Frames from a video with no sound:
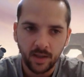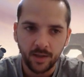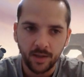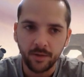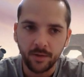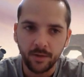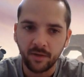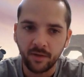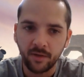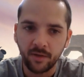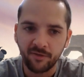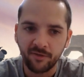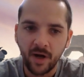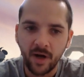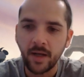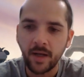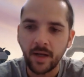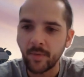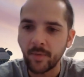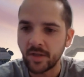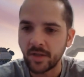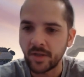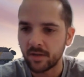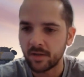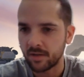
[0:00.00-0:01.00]
You can find
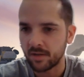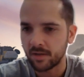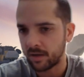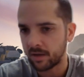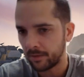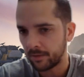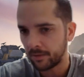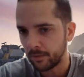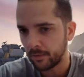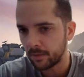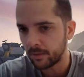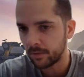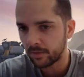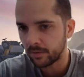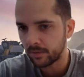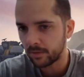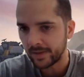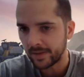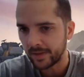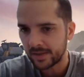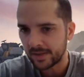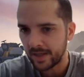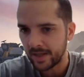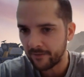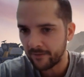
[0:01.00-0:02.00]
images on Google
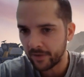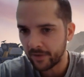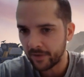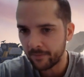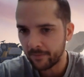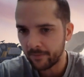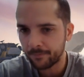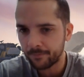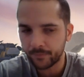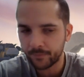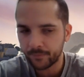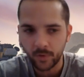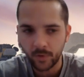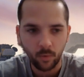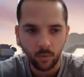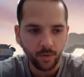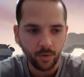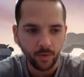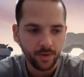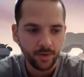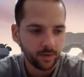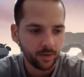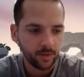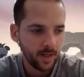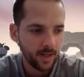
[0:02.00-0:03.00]
and save them, or
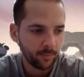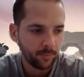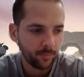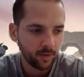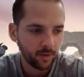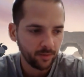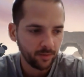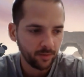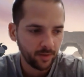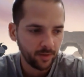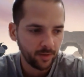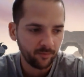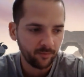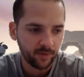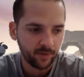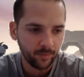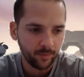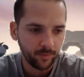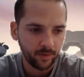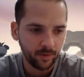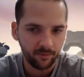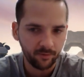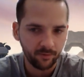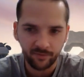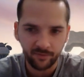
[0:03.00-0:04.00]
you can upload them from
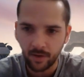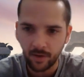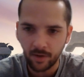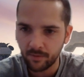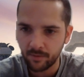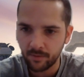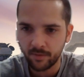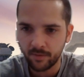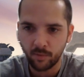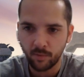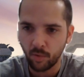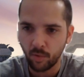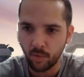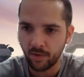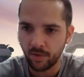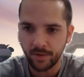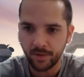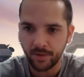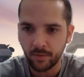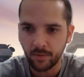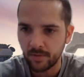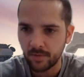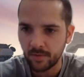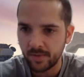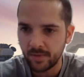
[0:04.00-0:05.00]
your phone or a
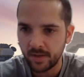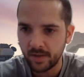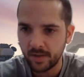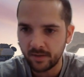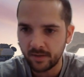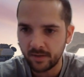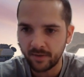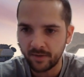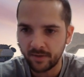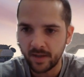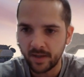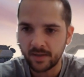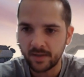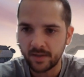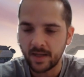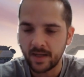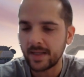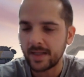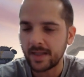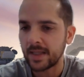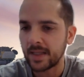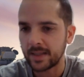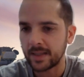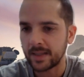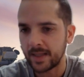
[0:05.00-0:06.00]
USB device,
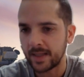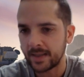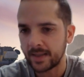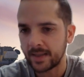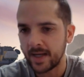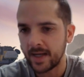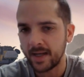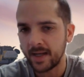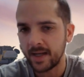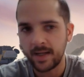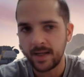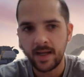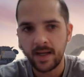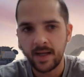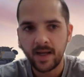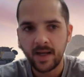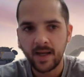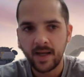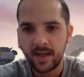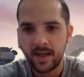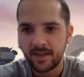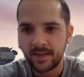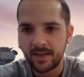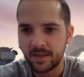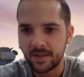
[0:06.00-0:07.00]
anything like that.
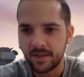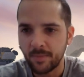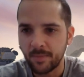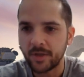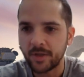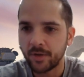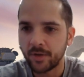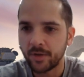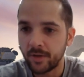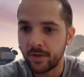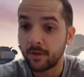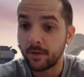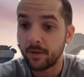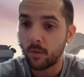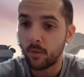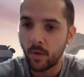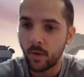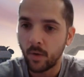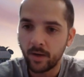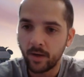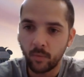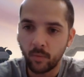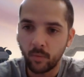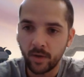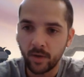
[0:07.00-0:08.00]
Just make sure you know
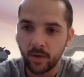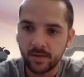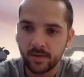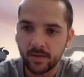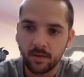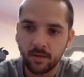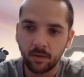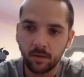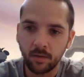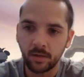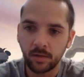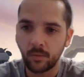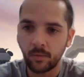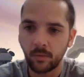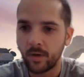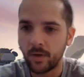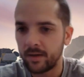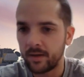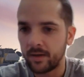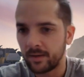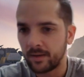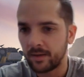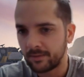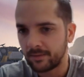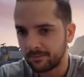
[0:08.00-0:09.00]
what it's called and
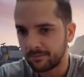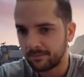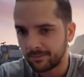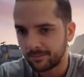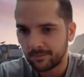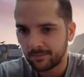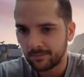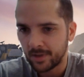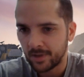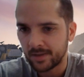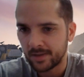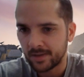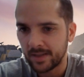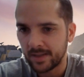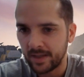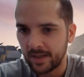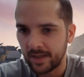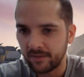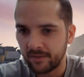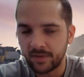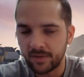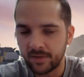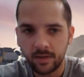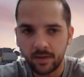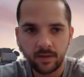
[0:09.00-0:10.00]
where it is
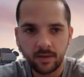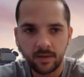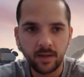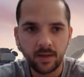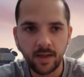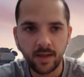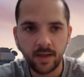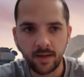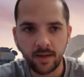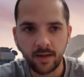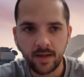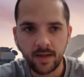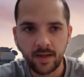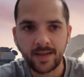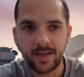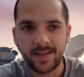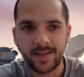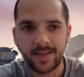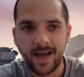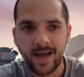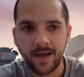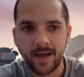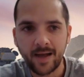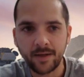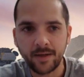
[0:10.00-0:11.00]
saved, and then hit
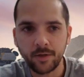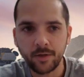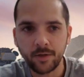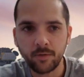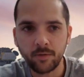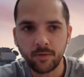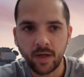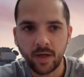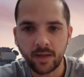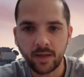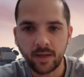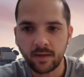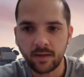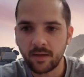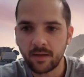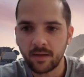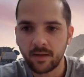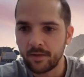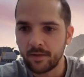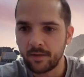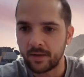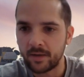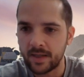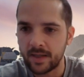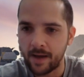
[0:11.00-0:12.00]
the Add New button.
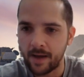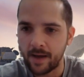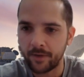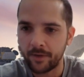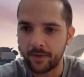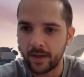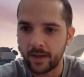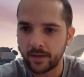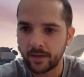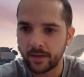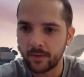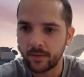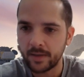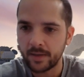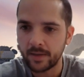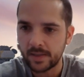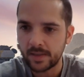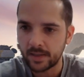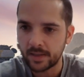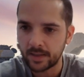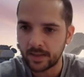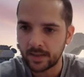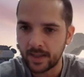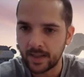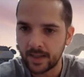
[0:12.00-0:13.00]
You can navigate to it and
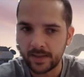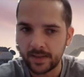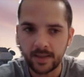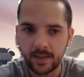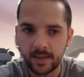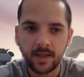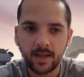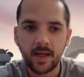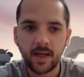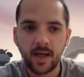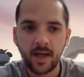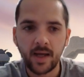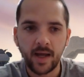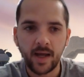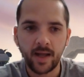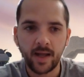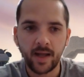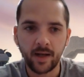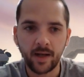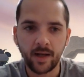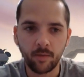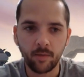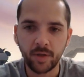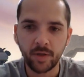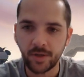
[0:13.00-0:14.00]
select it, and
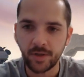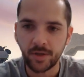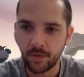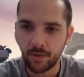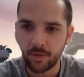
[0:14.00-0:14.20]
it'll put